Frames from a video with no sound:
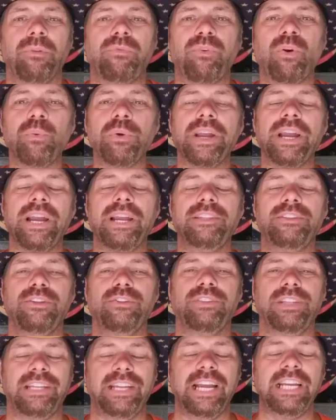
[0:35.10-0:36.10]
Before we get
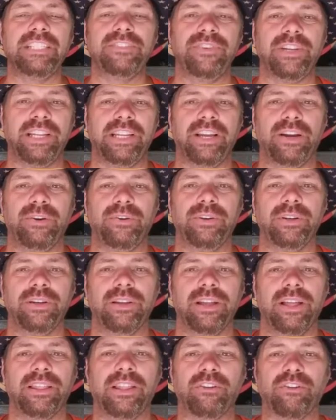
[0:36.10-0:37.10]
into today's video,
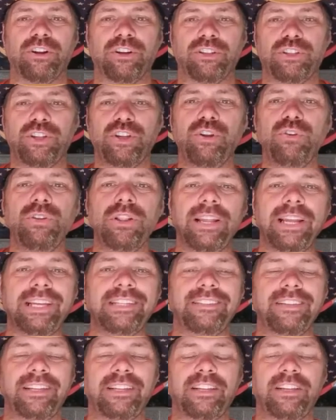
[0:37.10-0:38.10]
there are two
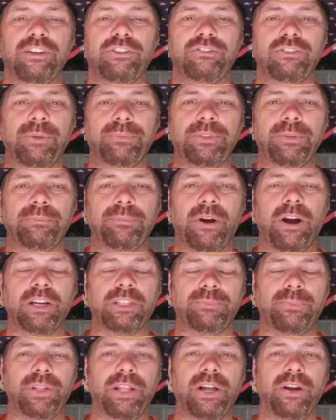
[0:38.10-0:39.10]
links in the description
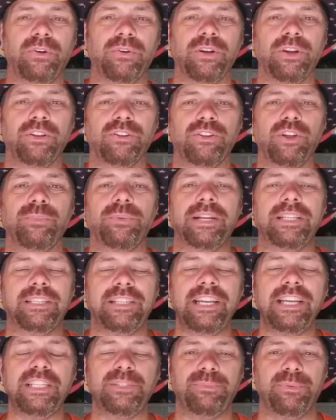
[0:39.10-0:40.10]
box below to my
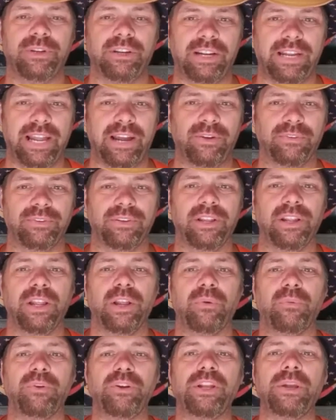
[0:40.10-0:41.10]
Teespring account,
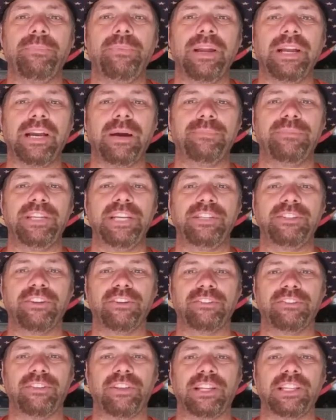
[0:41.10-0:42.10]
where you can pick up
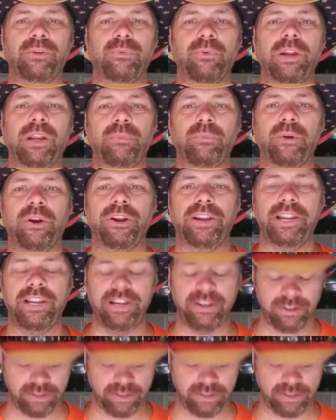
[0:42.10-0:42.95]
t-shirts like the one I'm wearing